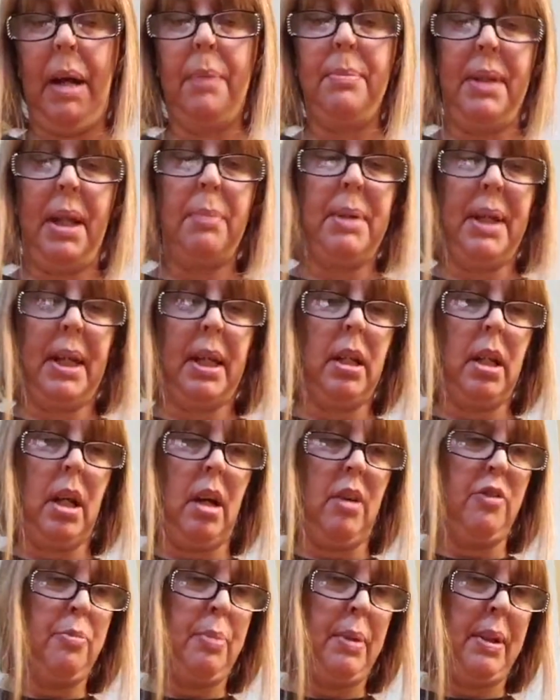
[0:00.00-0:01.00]
I mean, I make
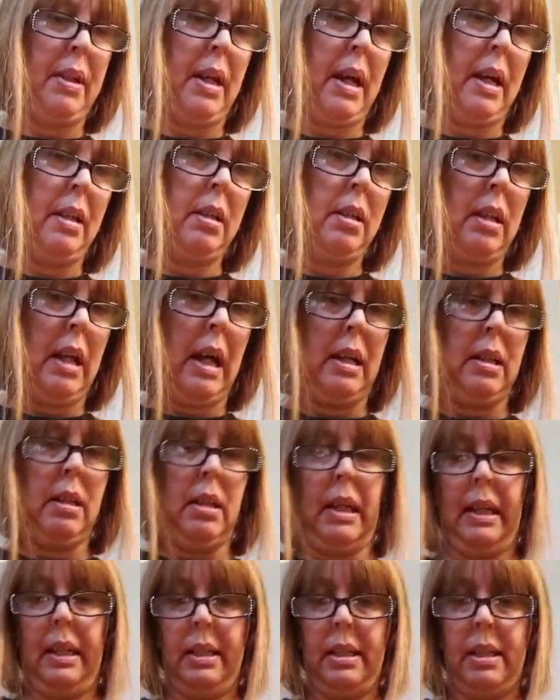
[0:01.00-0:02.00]
enough, but not
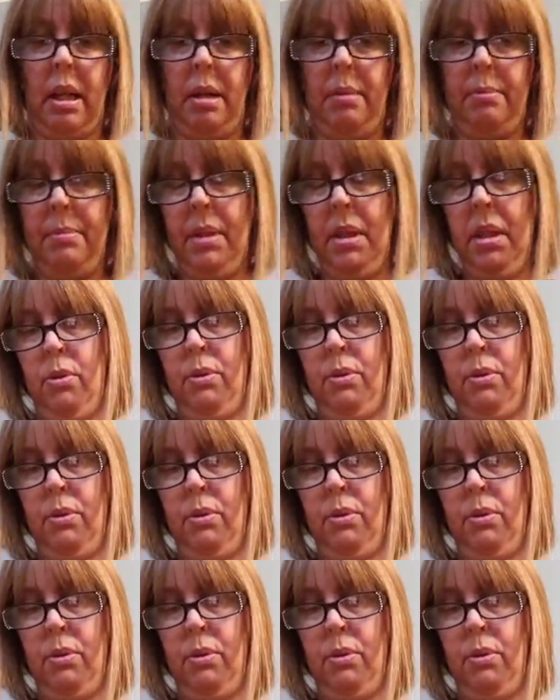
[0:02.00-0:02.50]
like some.